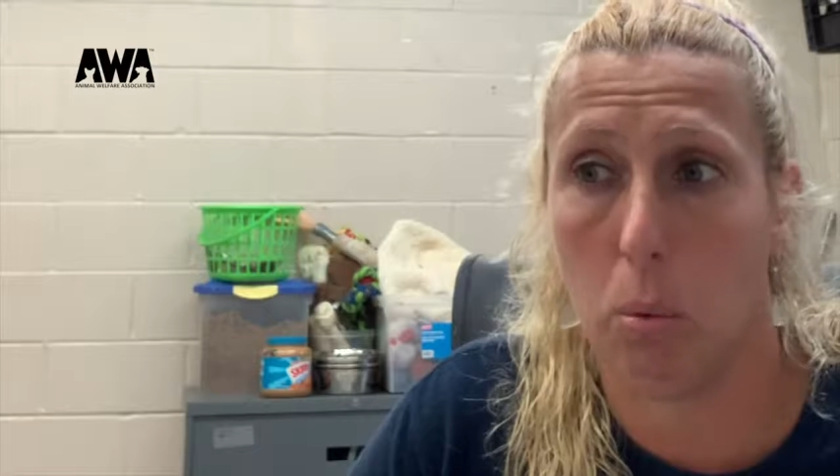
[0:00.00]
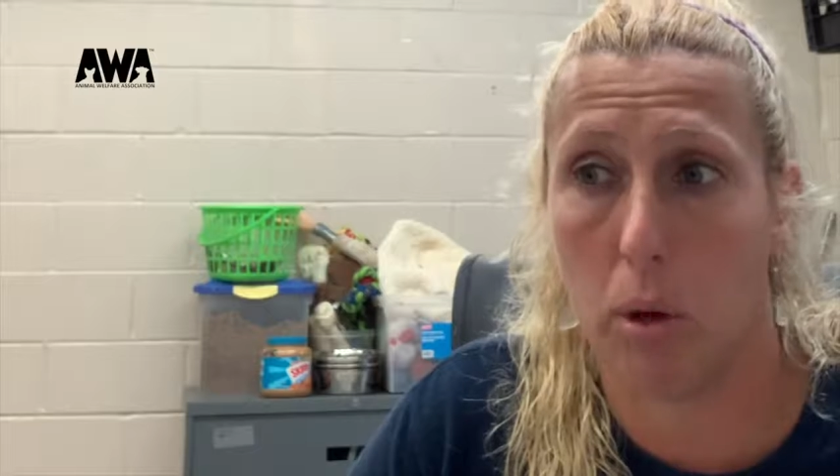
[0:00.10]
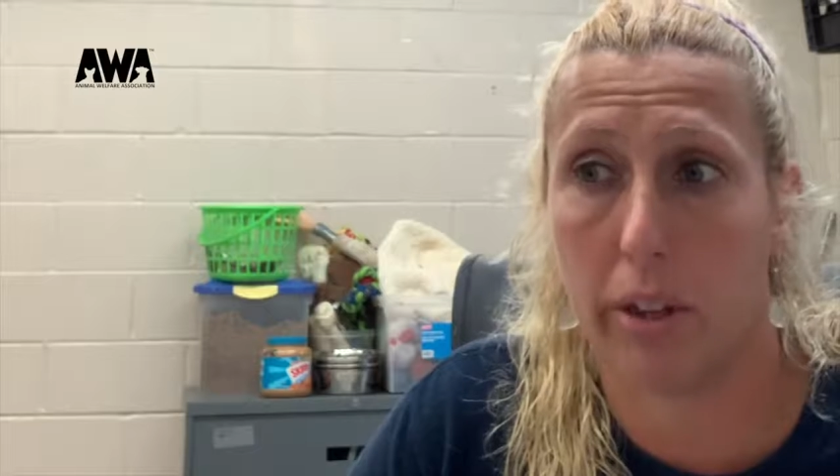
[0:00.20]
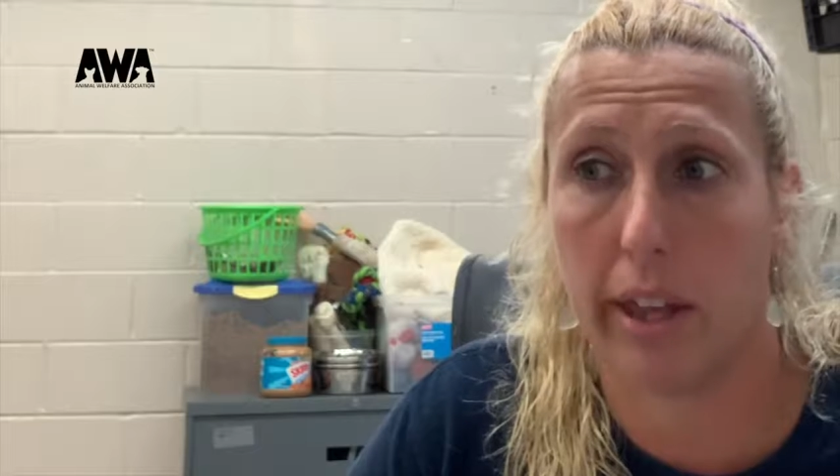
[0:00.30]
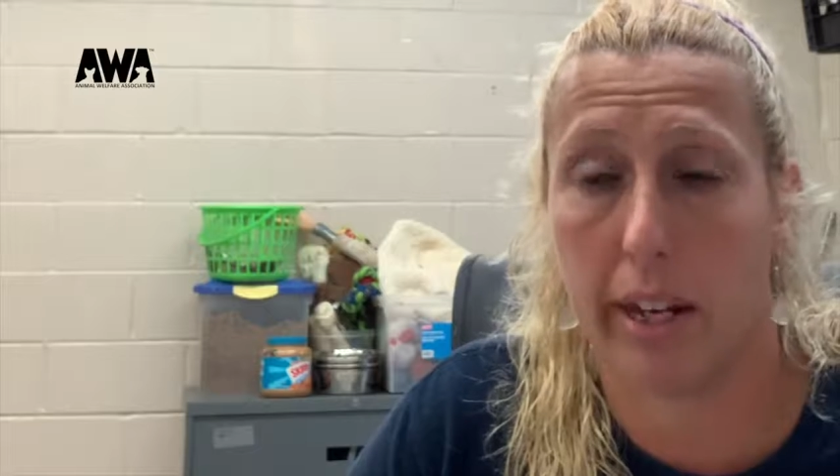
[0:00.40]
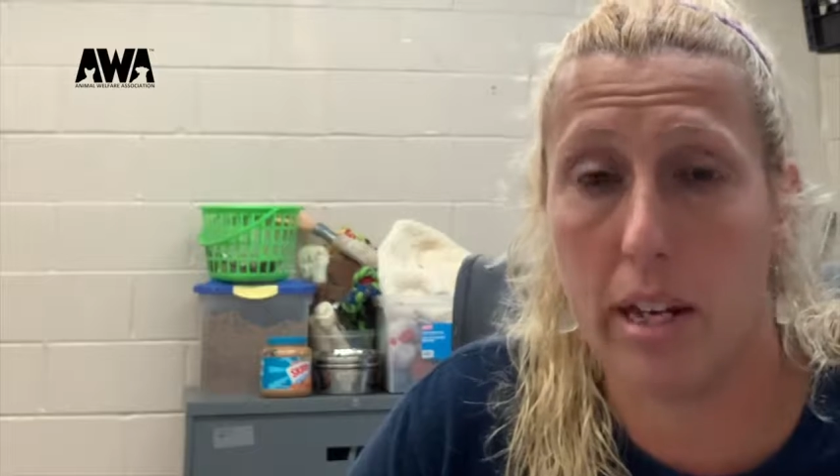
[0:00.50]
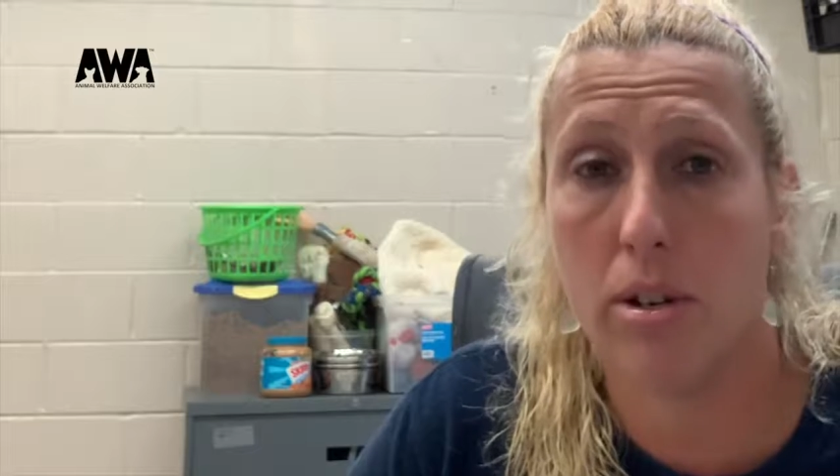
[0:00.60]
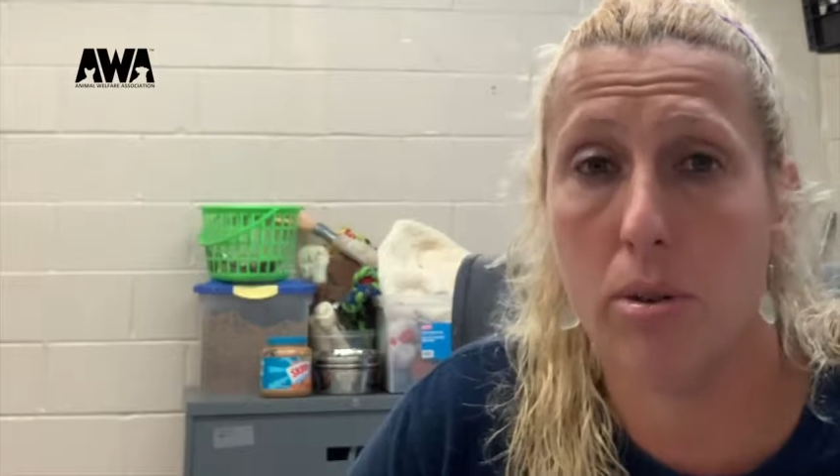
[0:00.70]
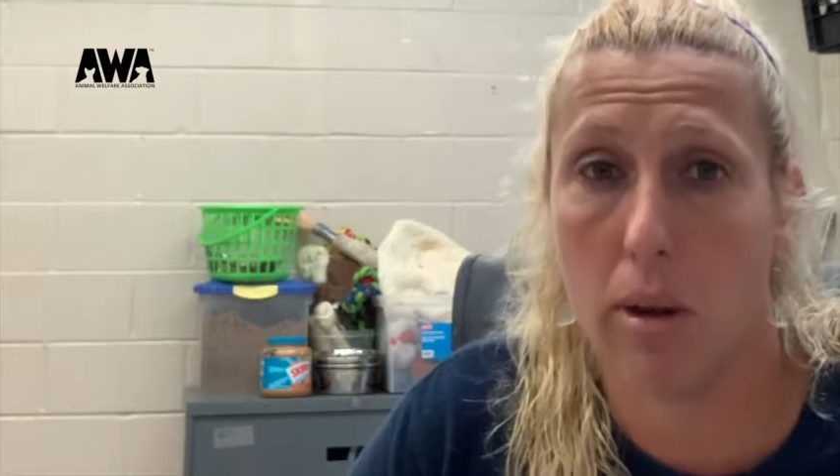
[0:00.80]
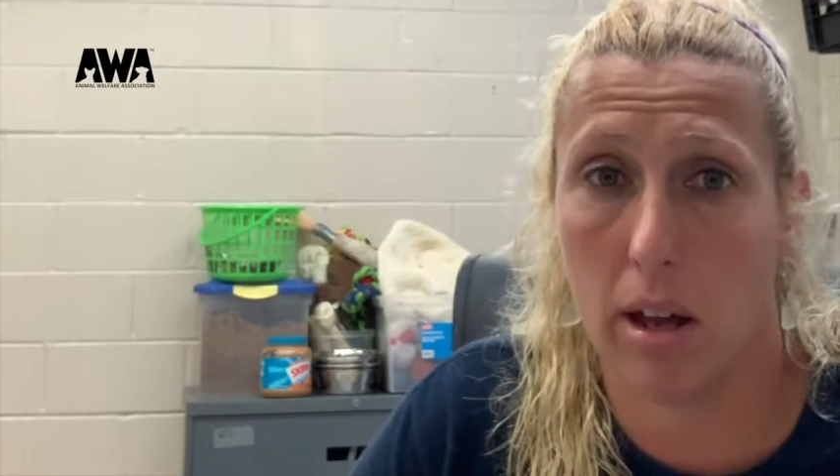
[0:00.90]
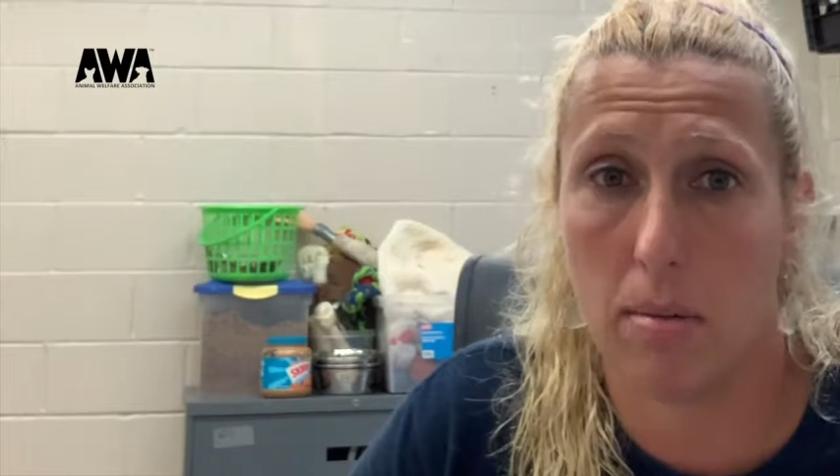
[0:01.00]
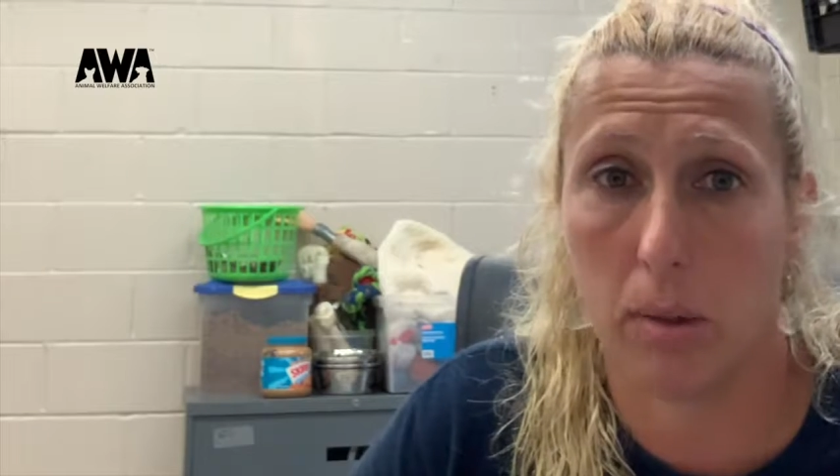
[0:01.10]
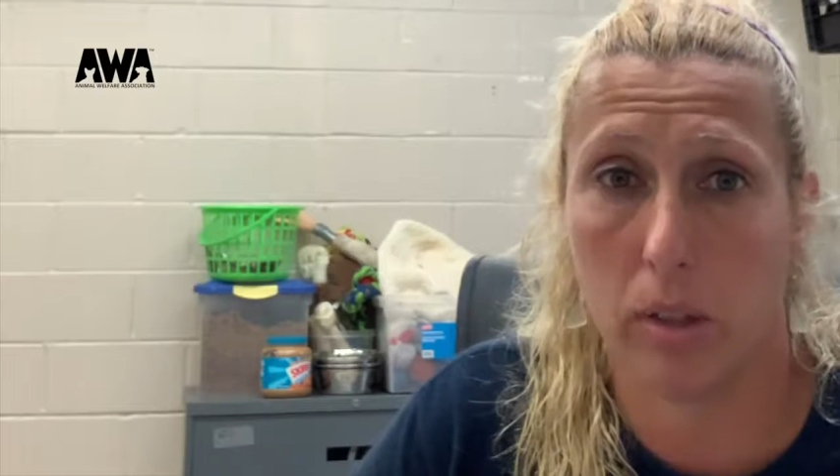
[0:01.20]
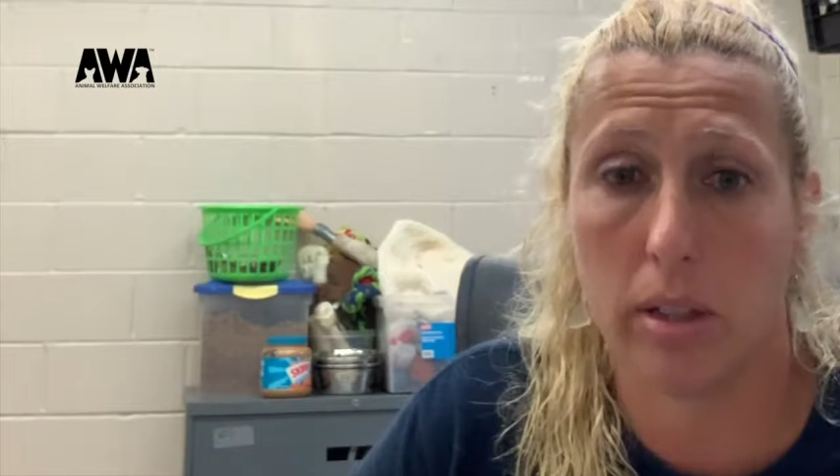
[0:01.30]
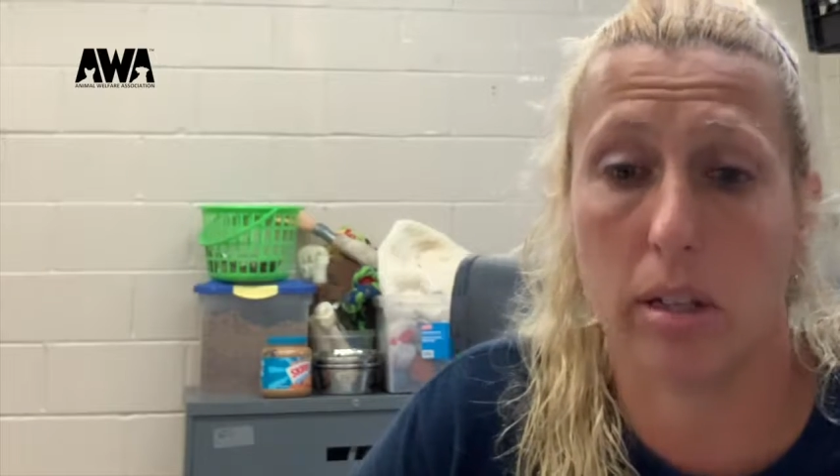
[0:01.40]
with any two
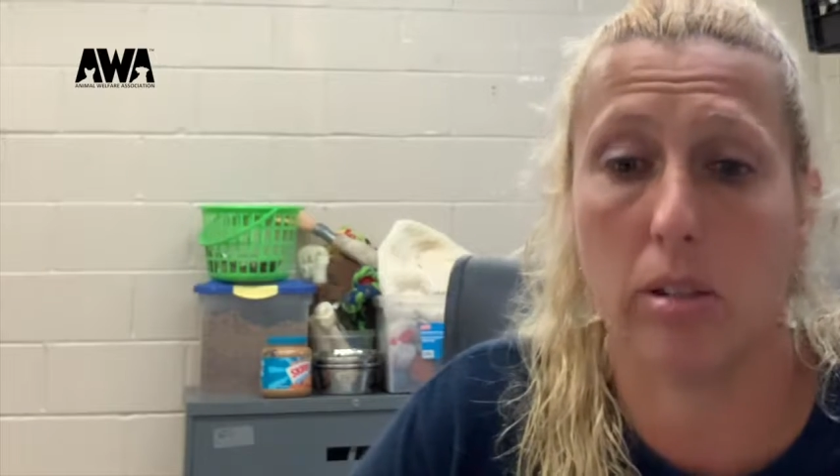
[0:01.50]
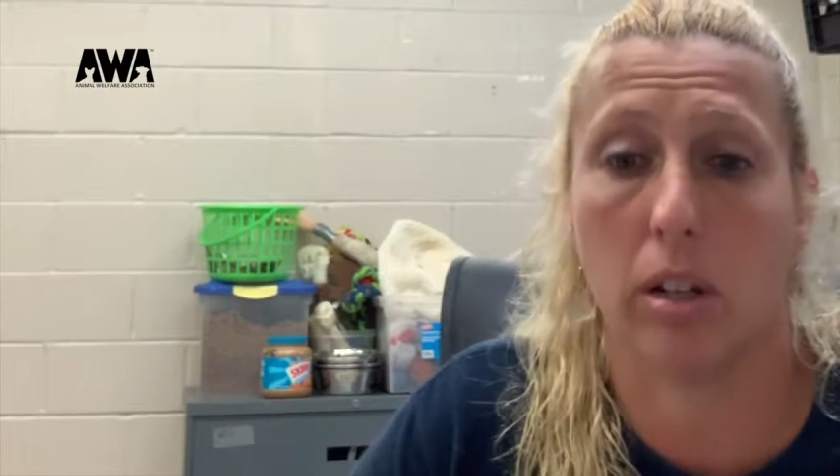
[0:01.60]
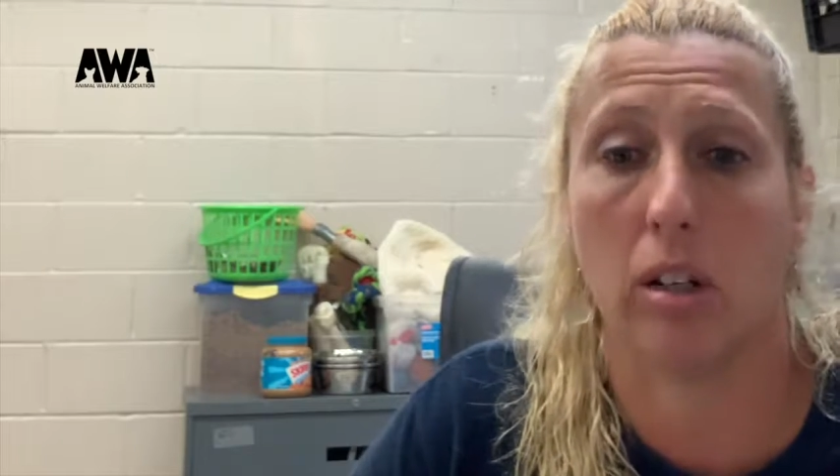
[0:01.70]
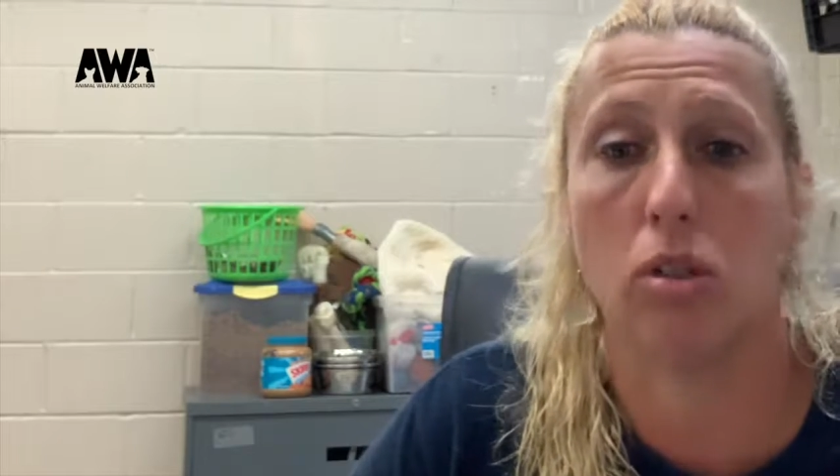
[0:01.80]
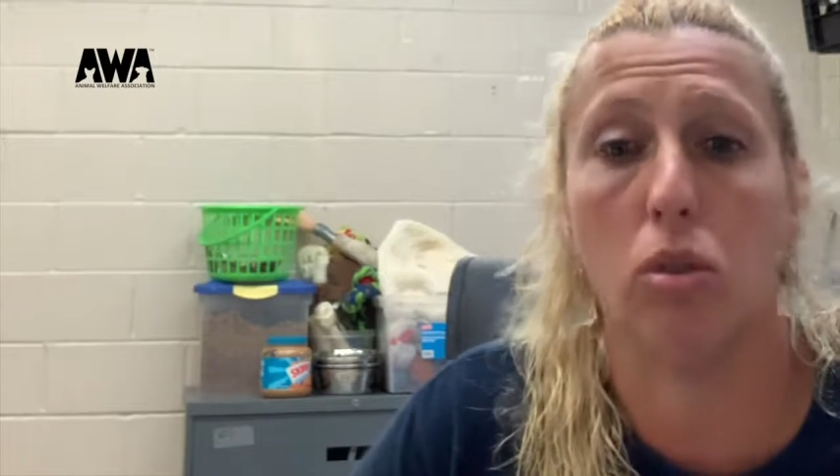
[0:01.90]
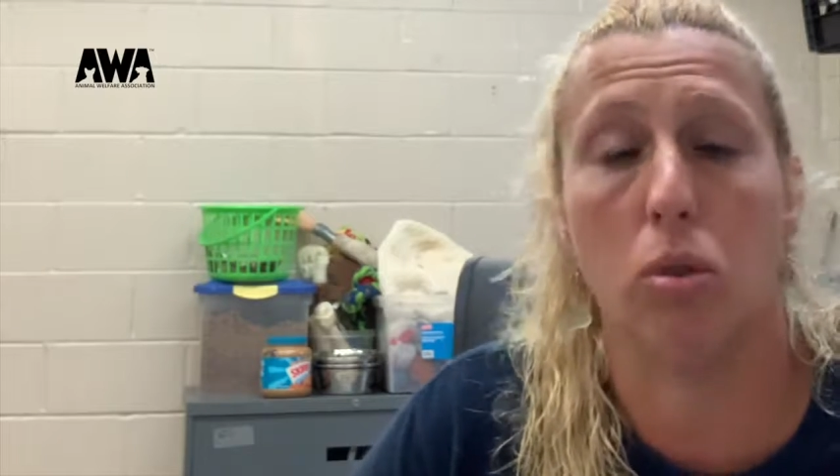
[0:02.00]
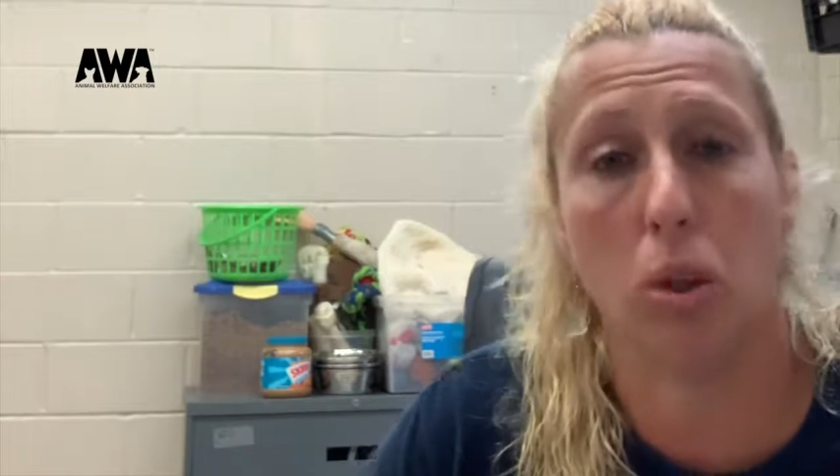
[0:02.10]
animals as long as you